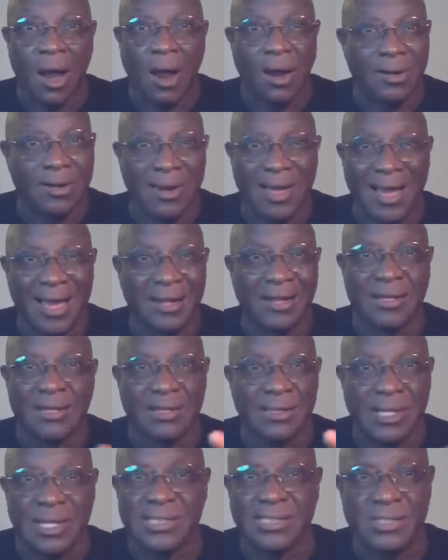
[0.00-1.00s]
are not
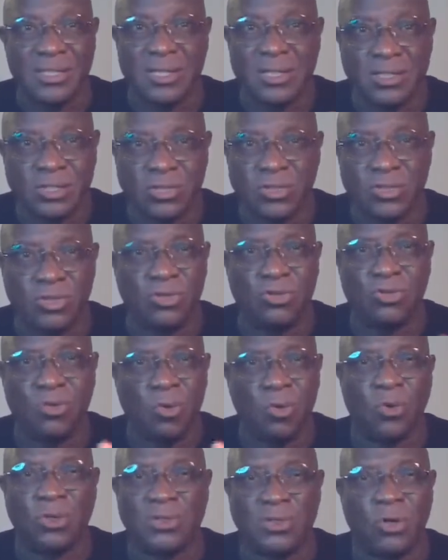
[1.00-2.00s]
listening to you
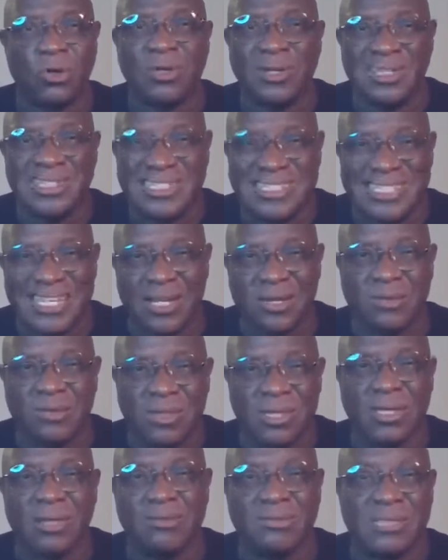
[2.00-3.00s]
or don't consider
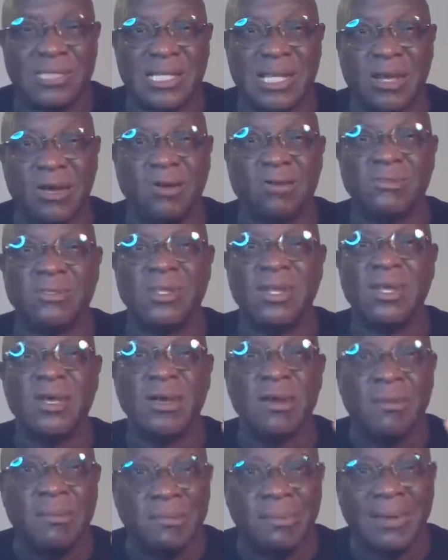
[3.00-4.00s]
themselves
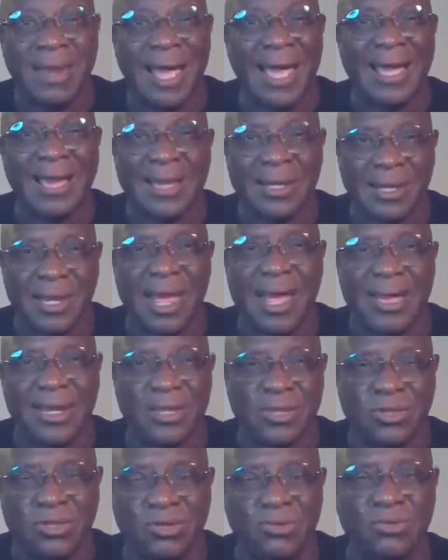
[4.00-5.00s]
black
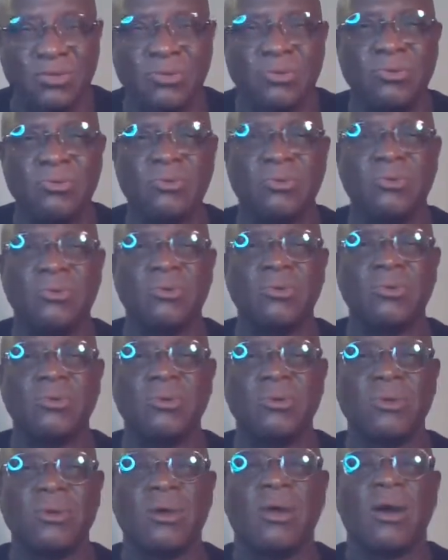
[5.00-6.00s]
like you,
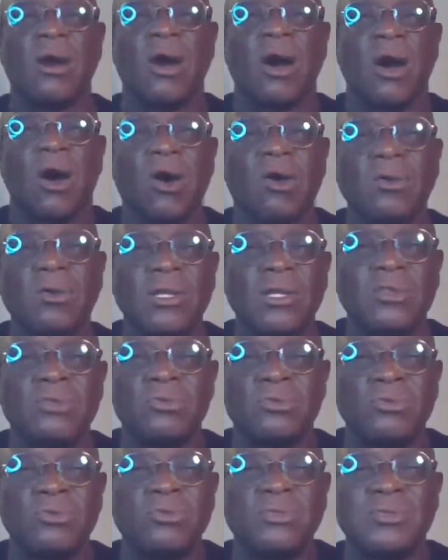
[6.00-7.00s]
only
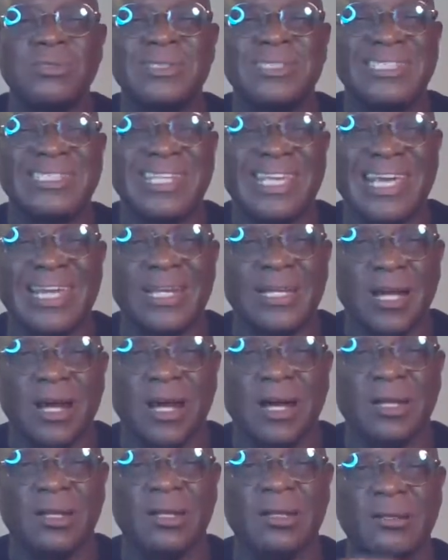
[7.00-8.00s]
through skin
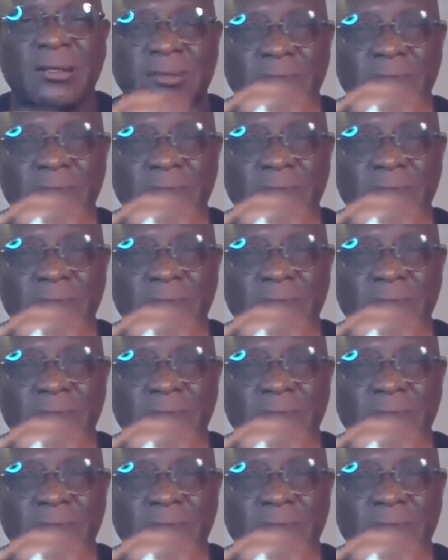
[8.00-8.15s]
color.